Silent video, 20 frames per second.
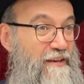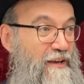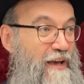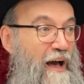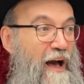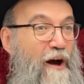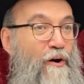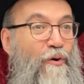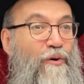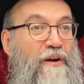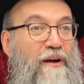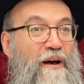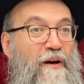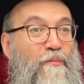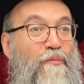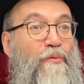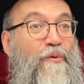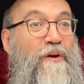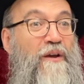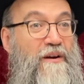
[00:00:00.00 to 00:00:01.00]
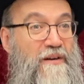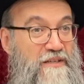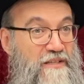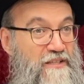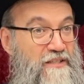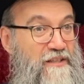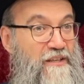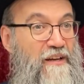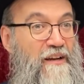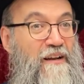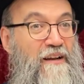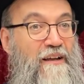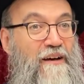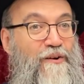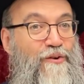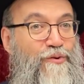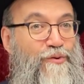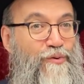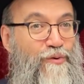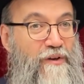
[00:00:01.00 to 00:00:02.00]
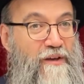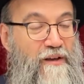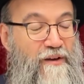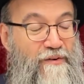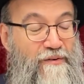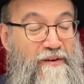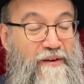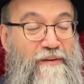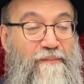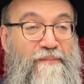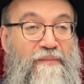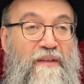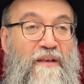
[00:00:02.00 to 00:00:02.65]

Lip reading: How come we are still allowed to carry?